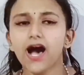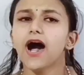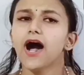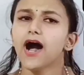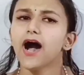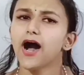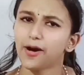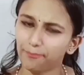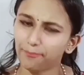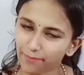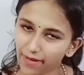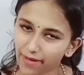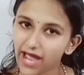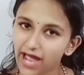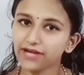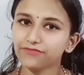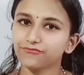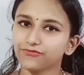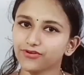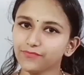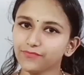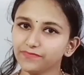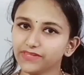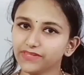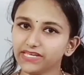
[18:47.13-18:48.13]
Apart
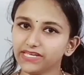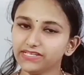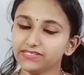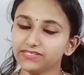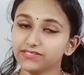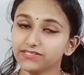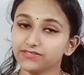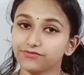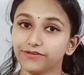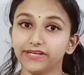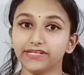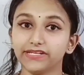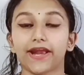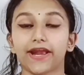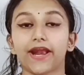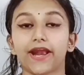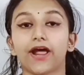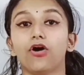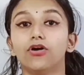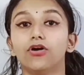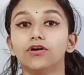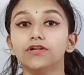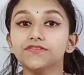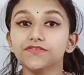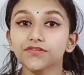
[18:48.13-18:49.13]
from these 3, there are
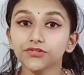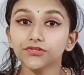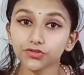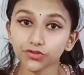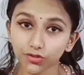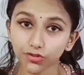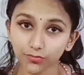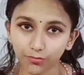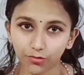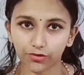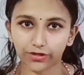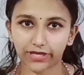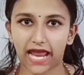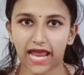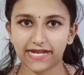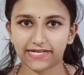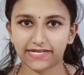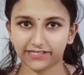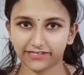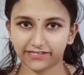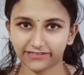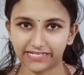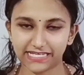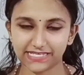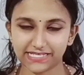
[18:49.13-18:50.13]
also 2 more
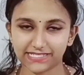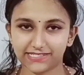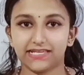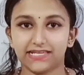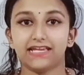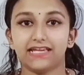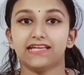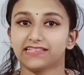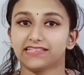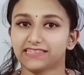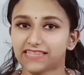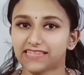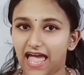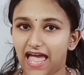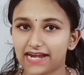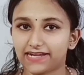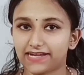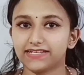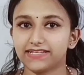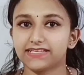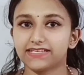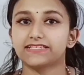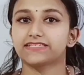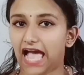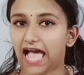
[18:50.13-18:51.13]
categories, that
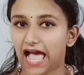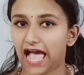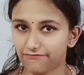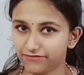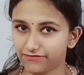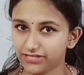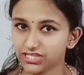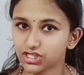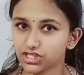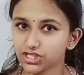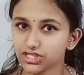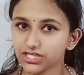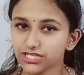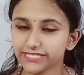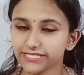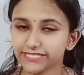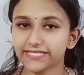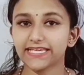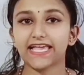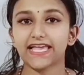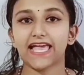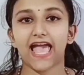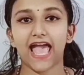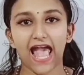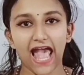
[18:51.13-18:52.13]
is scavengers
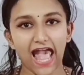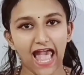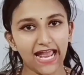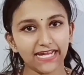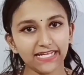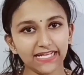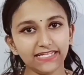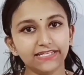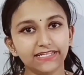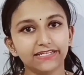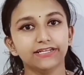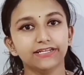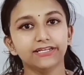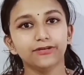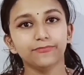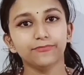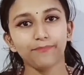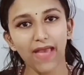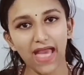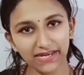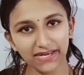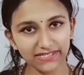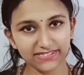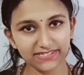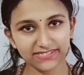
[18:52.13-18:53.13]
and
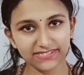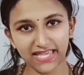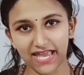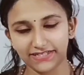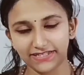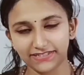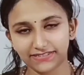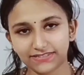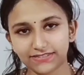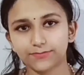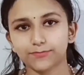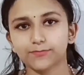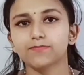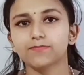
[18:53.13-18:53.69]
parasites.